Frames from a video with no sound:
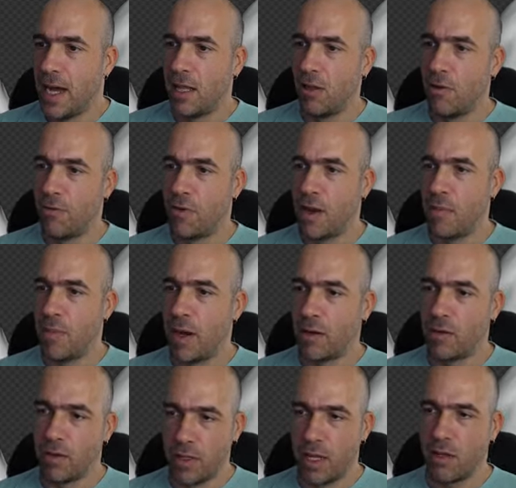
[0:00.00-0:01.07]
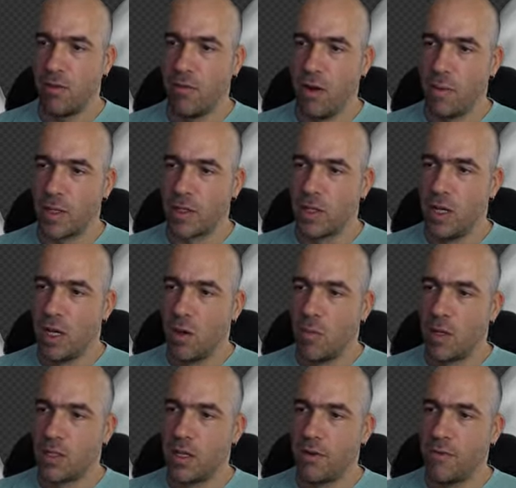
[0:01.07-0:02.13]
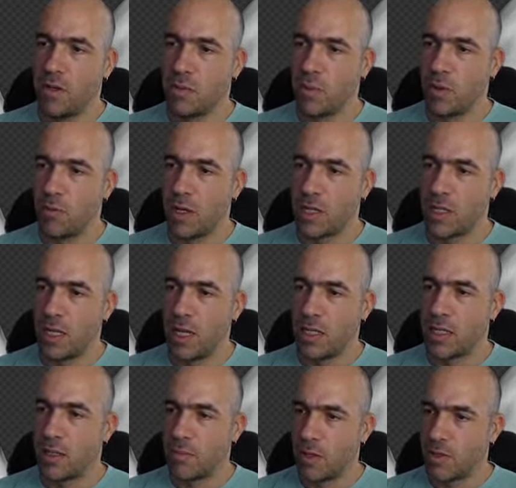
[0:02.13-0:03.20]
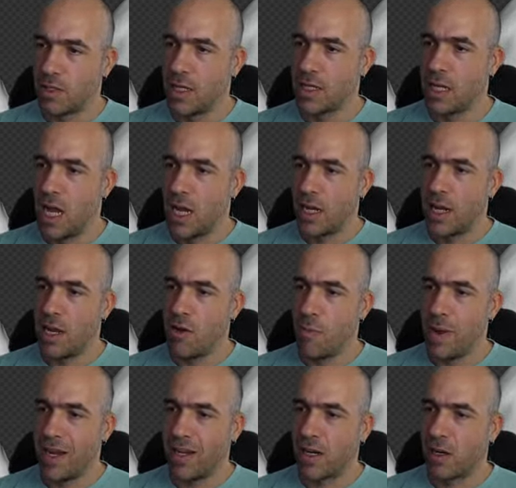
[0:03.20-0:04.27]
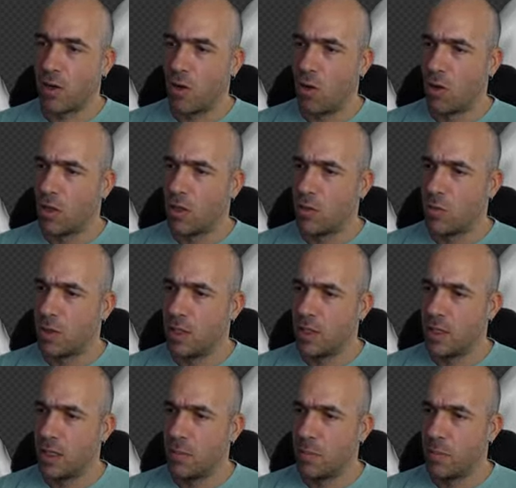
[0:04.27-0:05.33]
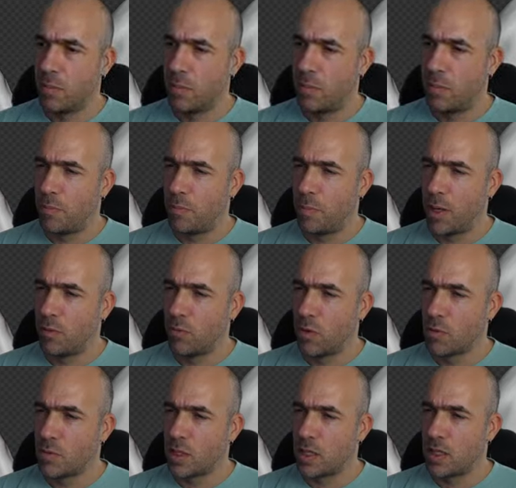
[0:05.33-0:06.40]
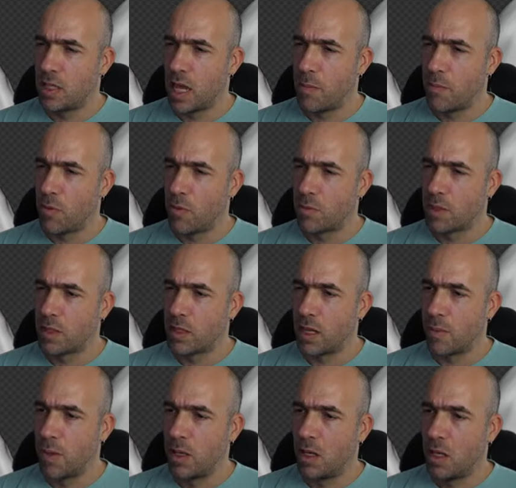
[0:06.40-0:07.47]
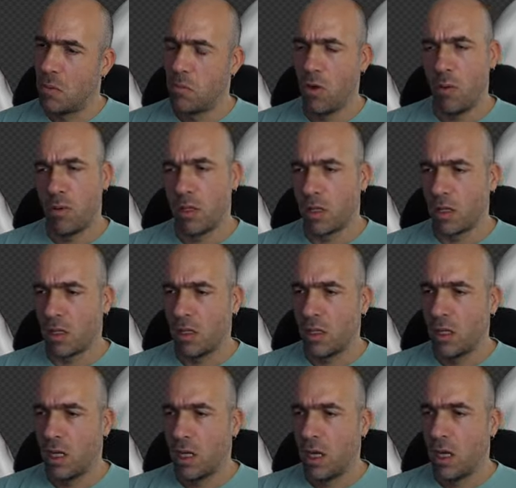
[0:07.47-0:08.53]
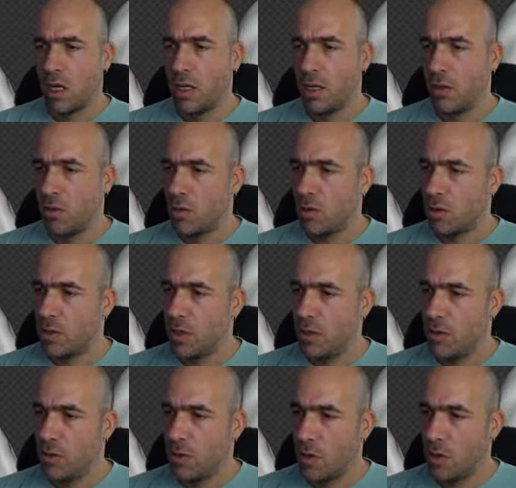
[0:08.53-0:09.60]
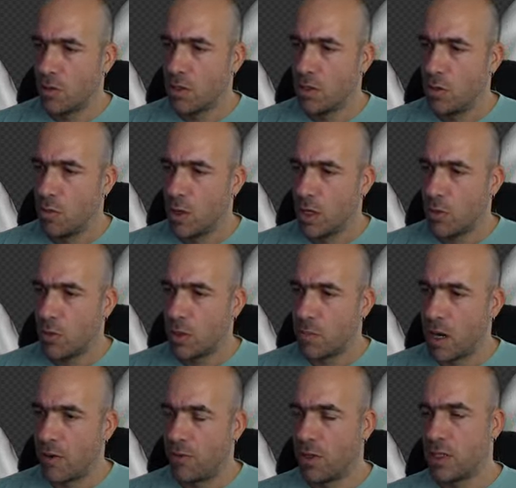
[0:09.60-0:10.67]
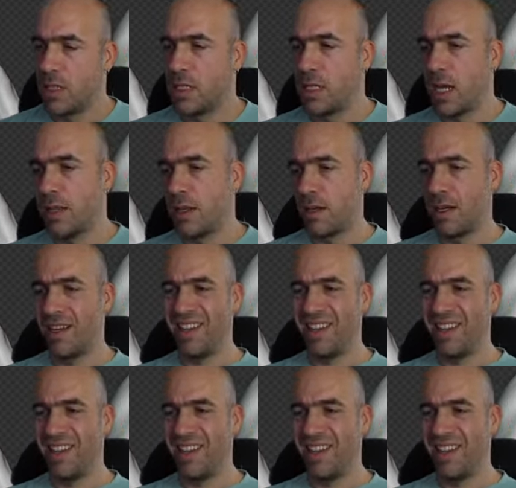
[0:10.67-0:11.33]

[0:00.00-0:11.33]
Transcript: I love Freddie Mercury. Thank you very much. What's the difference between a stylus and a mouse? Yes. Can you make a colon with little pinworms and tapeworms in them? Probably not. Nico, did you also work with Marvelous Designer?